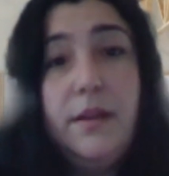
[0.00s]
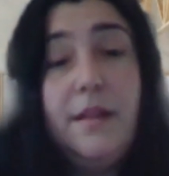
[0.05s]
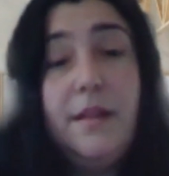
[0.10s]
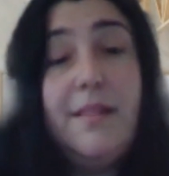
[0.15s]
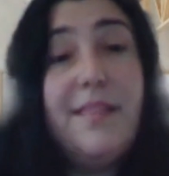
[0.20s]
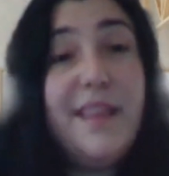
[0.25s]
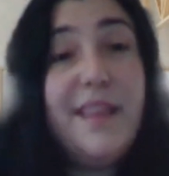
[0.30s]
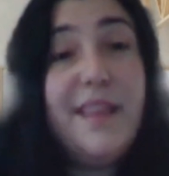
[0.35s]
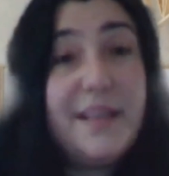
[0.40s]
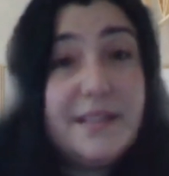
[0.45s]

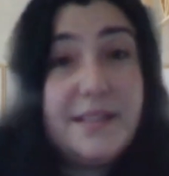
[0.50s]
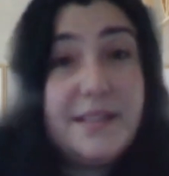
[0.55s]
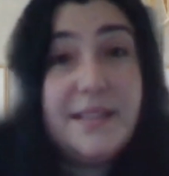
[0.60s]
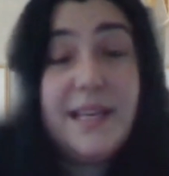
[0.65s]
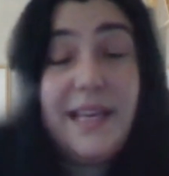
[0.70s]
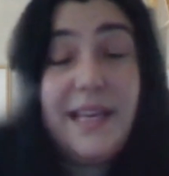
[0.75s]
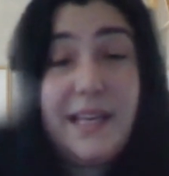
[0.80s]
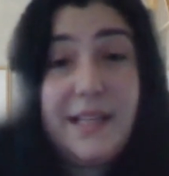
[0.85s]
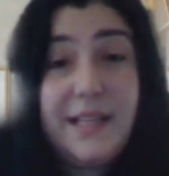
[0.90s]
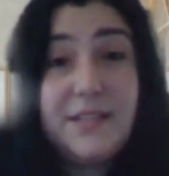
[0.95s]
This
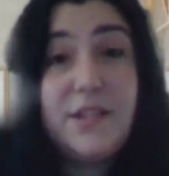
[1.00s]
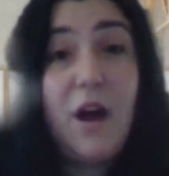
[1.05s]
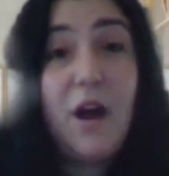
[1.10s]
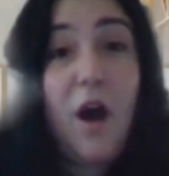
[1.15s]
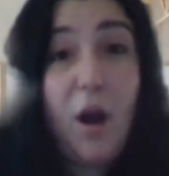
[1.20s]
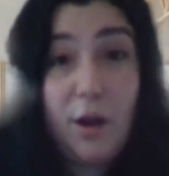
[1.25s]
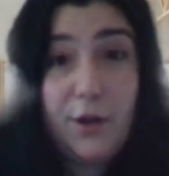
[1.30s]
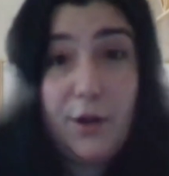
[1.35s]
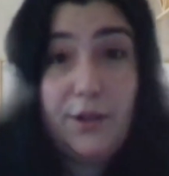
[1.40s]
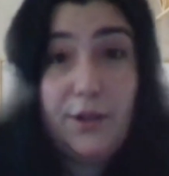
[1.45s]
is
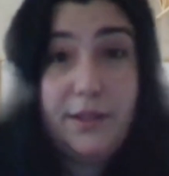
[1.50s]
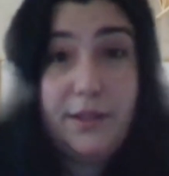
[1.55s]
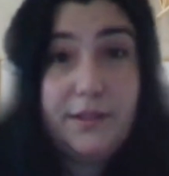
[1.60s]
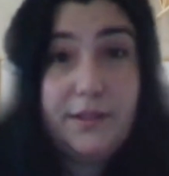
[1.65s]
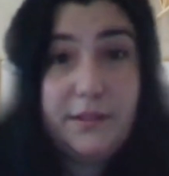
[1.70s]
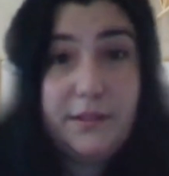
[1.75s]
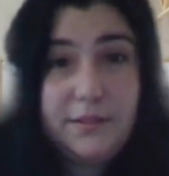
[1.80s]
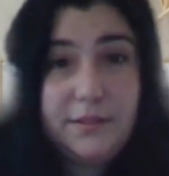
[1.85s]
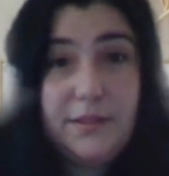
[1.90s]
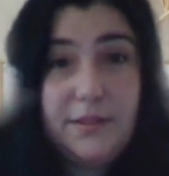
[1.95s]
hard,
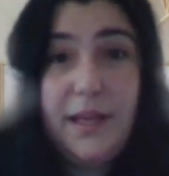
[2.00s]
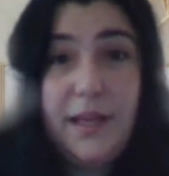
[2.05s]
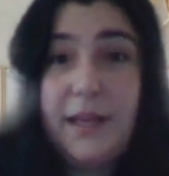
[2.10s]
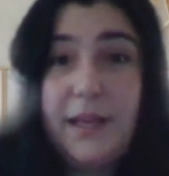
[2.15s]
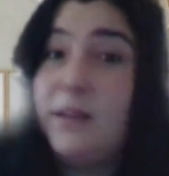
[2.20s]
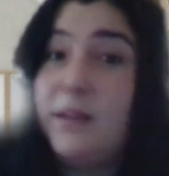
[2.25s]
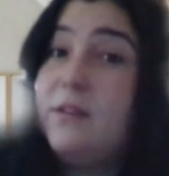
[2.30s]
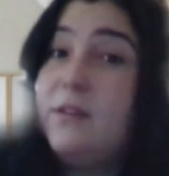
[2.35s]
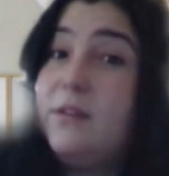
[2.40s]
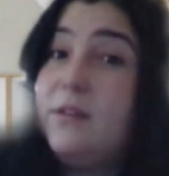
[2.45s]

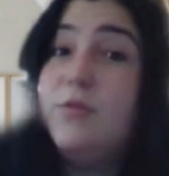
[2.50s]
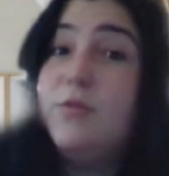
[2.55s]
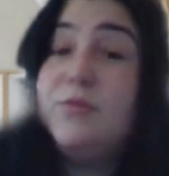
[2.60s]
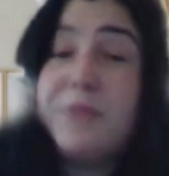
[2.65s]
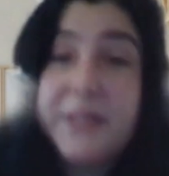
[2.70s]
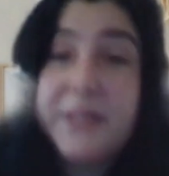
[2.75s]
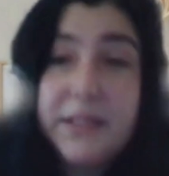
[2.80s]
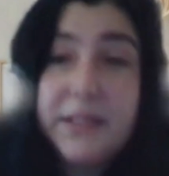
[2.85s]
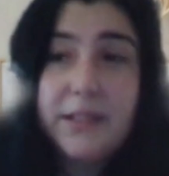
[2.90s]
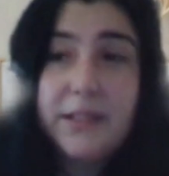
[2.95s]
like
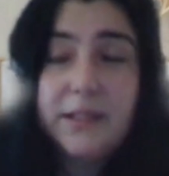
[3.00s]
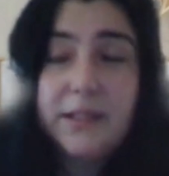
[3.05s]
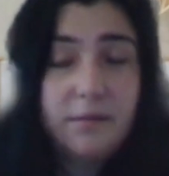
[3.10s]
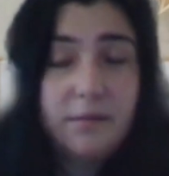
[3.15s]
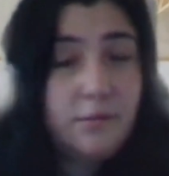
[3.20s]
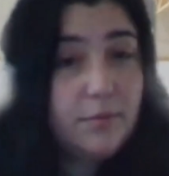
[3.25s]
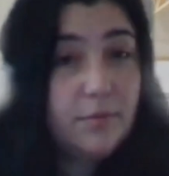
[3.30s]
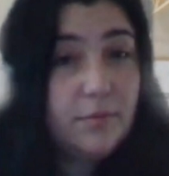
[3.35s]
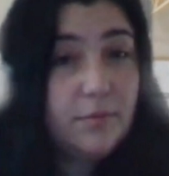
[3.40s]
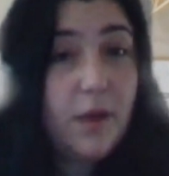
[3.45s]
really
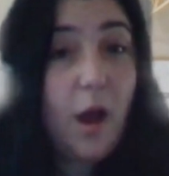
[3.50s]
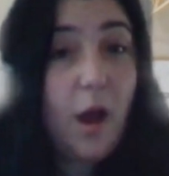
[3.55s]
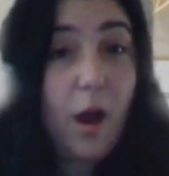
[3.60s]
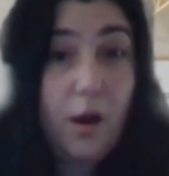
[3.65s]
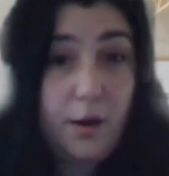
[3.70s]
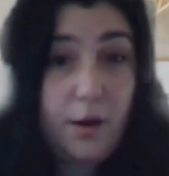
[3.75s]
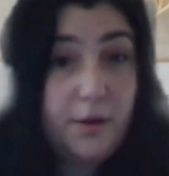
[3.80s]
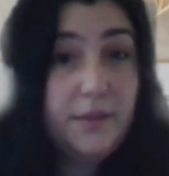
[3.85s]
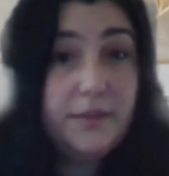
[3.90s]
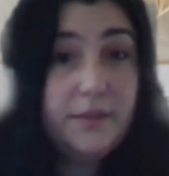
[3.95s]

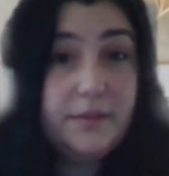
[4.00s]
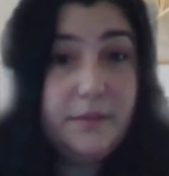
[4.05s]
hard.